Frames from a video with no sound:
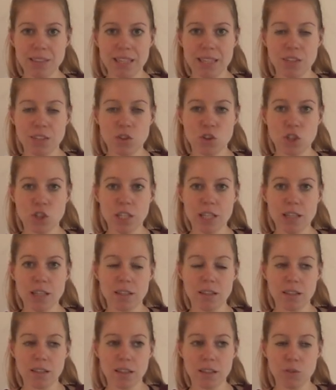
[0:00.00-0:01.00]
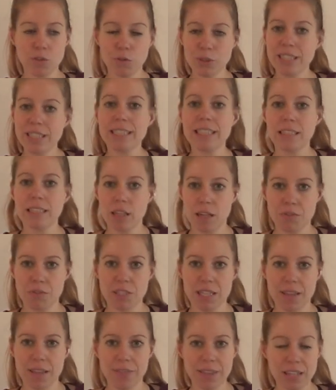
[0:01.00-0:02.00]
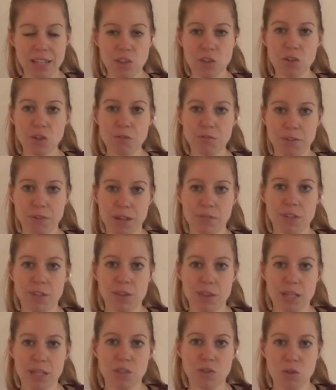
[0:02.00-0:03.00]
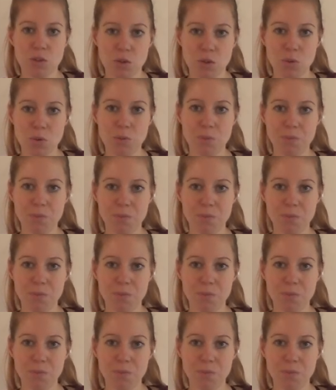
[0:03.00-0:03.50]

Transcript: and she really loves that. That's her favorite thing to do.